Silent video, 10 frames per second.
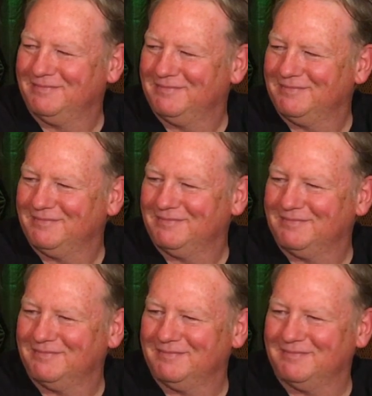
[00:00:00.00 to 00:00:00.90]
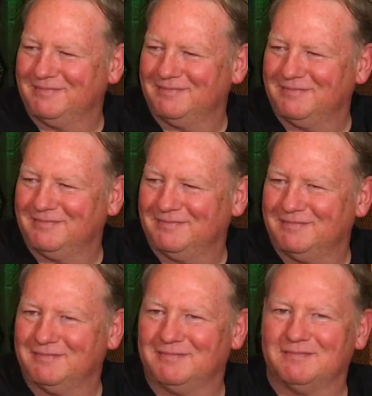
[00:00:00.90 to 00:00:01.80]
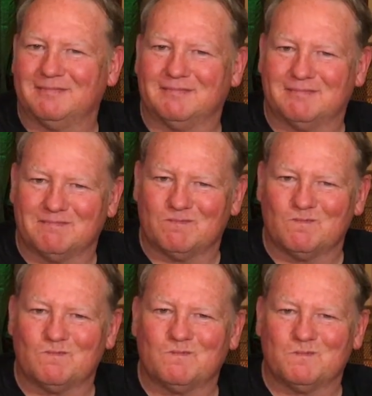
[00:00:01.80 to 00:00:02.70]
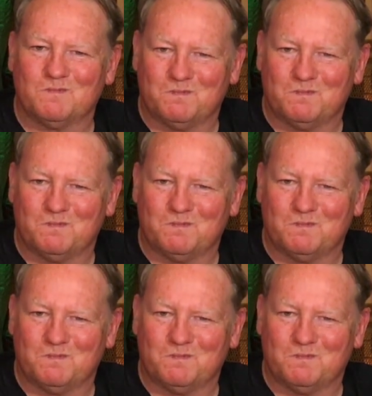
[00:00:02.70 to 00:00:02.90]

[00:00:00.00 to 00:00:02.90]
(not speaking)